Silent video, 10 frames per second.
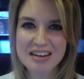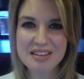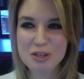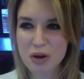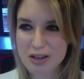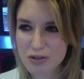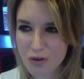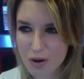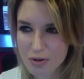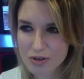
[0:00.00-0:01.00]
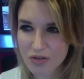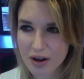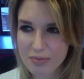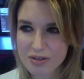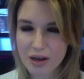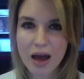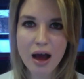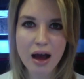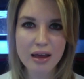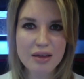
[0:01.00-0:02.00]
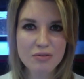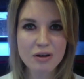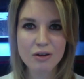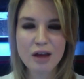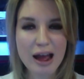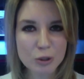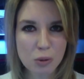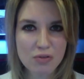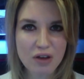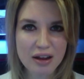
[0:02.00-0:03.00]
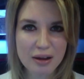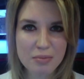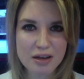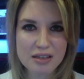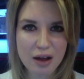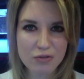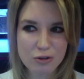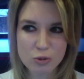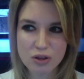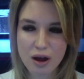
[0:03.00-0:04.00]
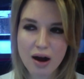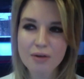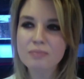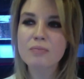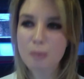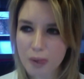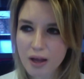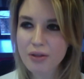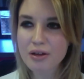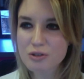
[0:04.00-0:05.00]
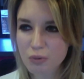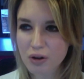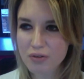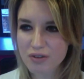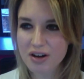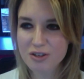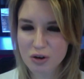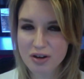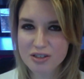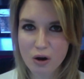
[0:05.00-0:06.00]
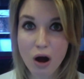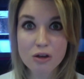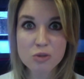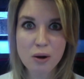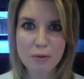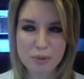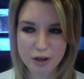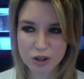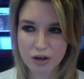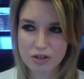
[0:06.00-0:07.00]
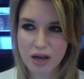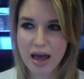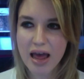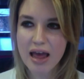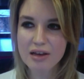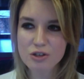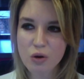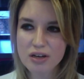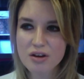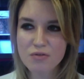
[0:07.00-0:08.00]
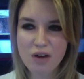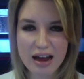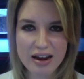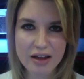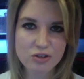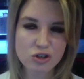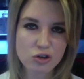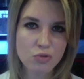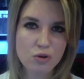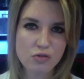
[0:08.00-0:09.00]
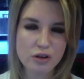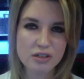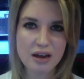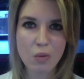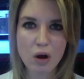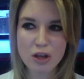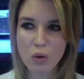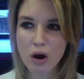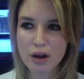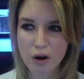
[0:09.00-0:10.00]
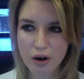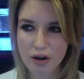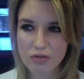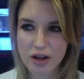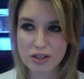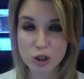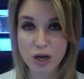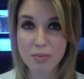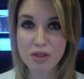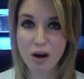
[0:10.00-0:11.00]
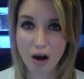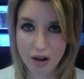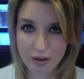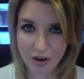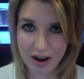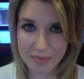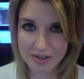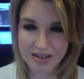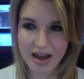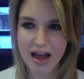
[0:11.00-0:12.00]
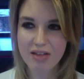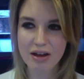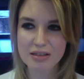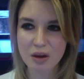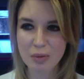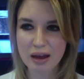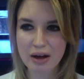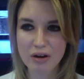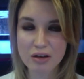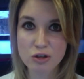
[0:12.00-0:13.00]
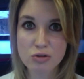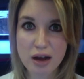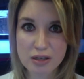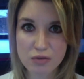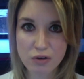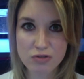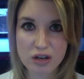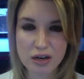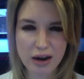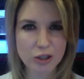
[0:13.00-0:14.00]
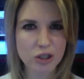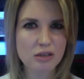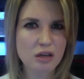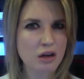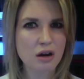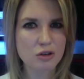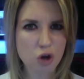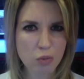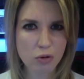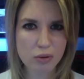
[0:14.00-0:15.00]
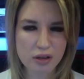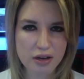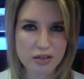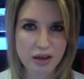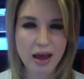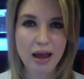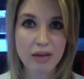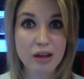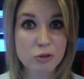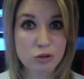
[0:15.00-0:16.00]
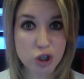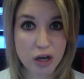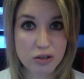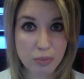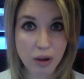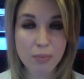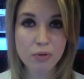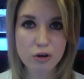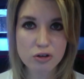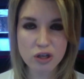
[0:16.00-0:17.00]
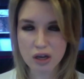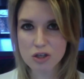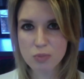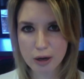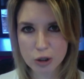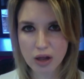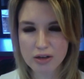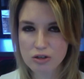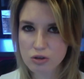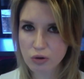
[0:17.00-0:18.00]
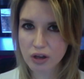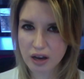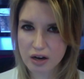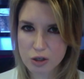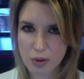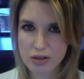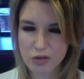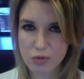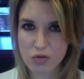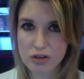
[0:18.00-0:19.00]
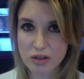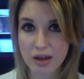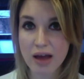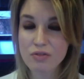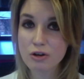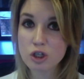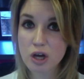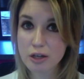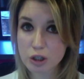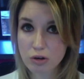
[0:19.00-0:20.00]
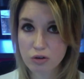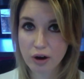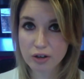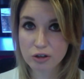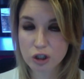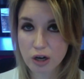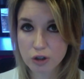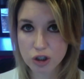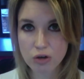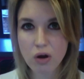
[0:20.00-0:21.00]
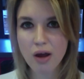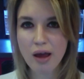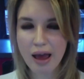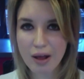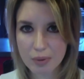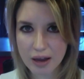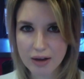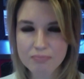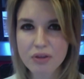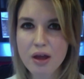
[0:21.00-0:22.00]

to the Transformers films. Even a casual fan like myself knows what they are. And I think it's a really funny choice. So AllSpark Pictures is going to finance two movies. Now, one you already heard of, and that's Jem and the Holograms. That's coming out in 2015. It actually has like an October release, and that's with Jason Blum producing. He specializes in really inexpensive movies. And they have their G.I. Joe director, John Chu, helming it.